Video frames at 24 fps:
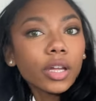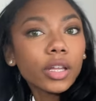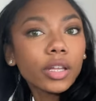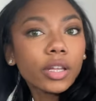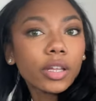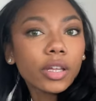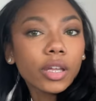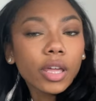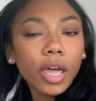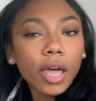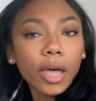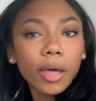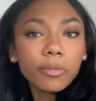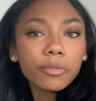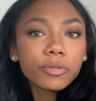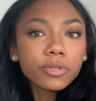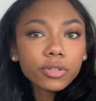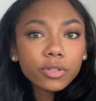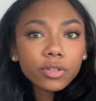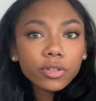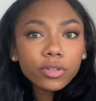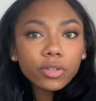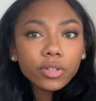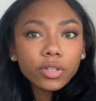look
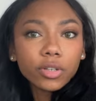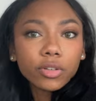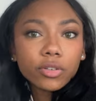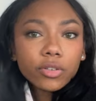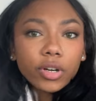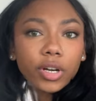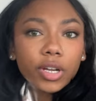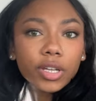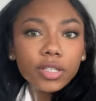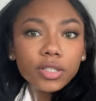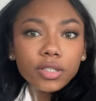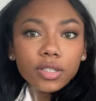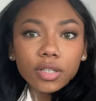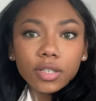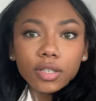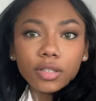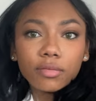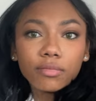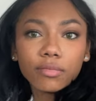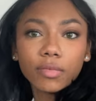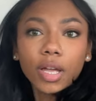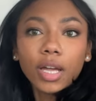absolutely crazy.